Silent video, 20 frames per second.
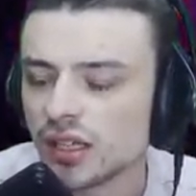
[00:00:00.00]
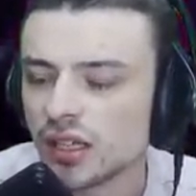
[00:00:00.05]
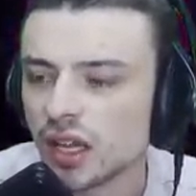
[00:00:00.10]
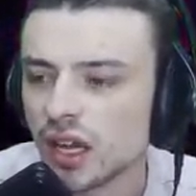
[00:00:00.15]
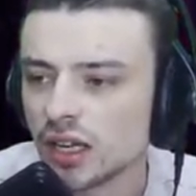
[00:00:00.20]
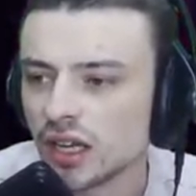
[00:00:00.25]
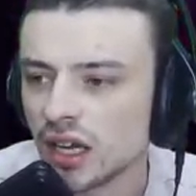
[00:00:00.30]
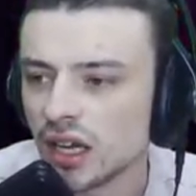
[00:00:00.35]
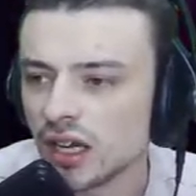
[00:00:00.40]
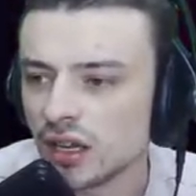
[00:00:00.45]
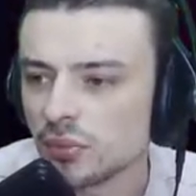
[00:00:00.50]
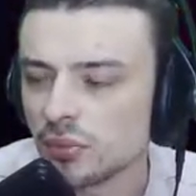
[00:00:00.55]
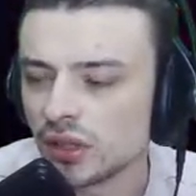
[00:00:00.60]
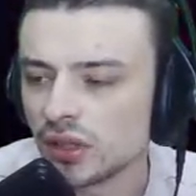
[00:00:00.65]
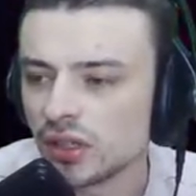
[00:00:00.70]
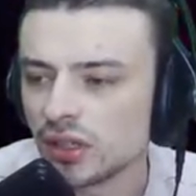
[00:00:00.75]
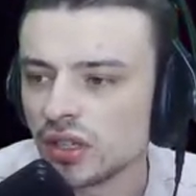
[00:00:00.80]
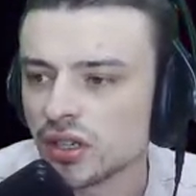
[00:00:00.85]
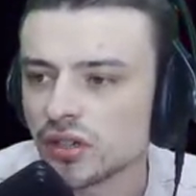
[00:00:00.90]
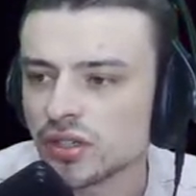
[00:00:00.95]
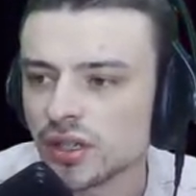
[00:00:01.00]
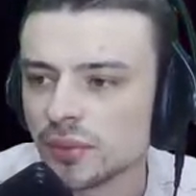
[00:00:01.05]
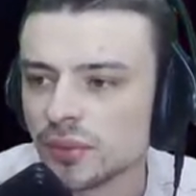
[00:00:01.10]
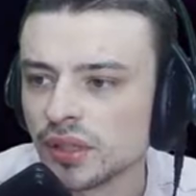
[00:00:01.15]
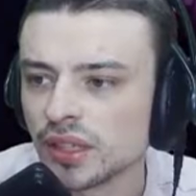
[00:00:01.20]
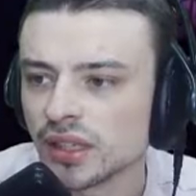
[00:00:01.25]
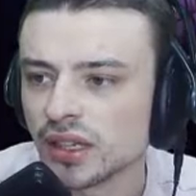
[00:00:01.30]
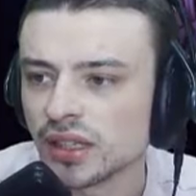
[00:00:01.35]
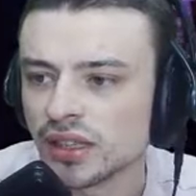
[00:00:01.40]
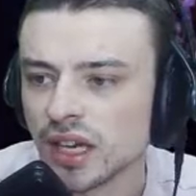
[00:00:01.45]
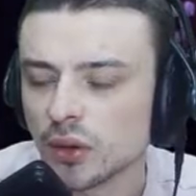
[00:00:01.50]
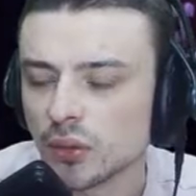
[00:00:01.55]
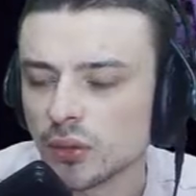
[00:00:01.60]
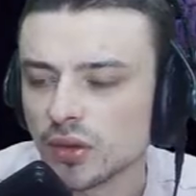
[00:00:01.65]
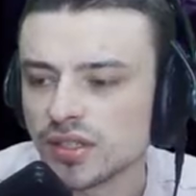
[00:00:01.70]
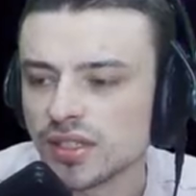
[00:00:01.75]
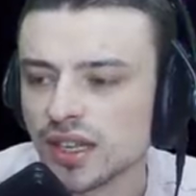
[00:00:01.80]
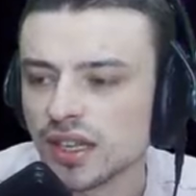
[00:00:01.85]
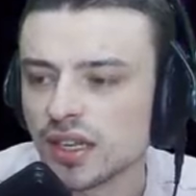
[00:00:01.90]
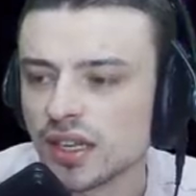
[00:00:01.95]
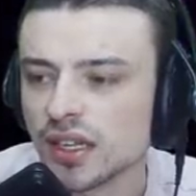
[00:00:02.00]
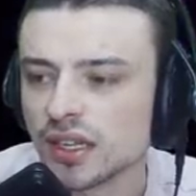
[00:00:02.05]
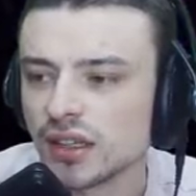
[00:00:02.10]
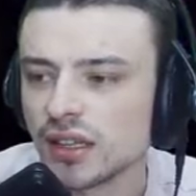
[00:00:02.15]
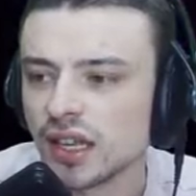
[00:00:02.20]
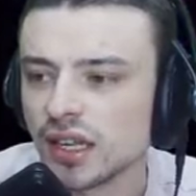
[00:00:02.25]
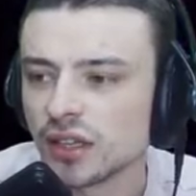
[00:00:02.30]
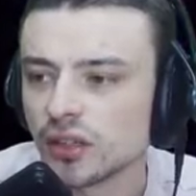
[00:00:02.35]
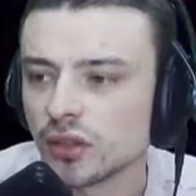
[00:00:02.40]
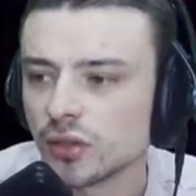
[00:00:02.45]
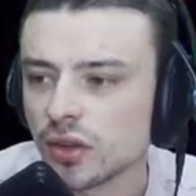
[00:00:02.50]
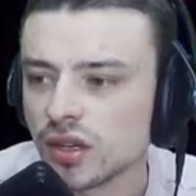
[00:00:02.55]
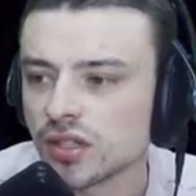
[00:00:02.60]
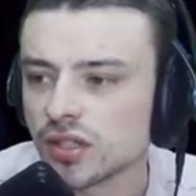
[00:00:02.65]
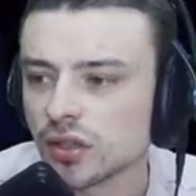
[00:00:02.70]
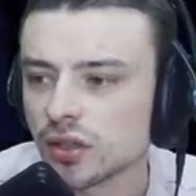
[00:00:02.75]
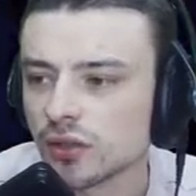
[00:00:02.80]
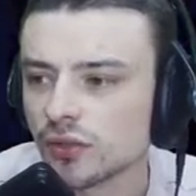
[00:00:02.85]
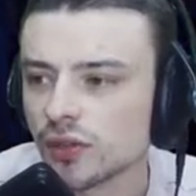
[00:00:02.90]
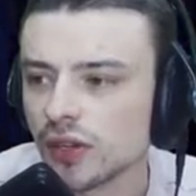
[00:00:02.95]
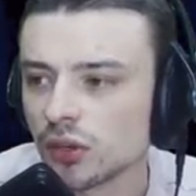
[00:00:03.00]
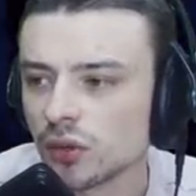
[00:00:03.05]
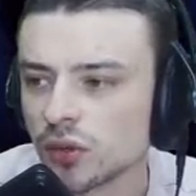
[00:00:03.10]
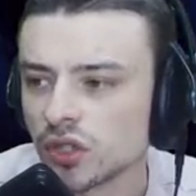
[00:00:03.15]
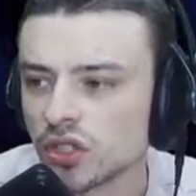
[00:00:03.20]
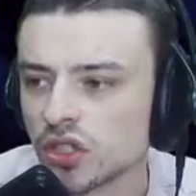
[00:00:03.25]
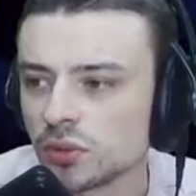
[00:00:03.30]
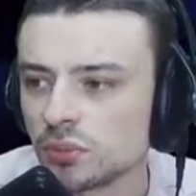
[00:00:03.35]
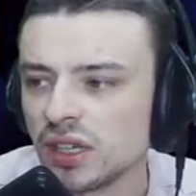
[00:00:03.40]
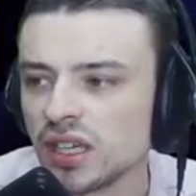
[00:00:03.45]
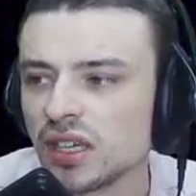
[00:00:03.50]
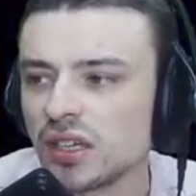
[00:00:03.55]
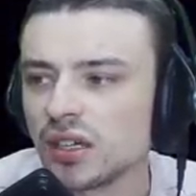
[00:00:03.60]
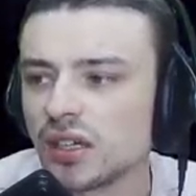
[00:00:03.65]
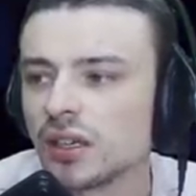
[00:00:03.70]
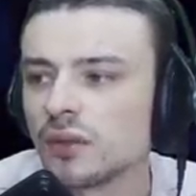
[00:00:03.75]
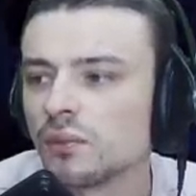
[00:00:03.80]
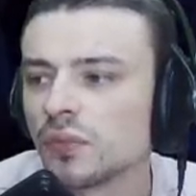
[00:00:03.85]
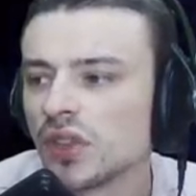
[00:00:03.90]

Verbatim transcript: I got an ability or something like that where it said it, they increase their follower speed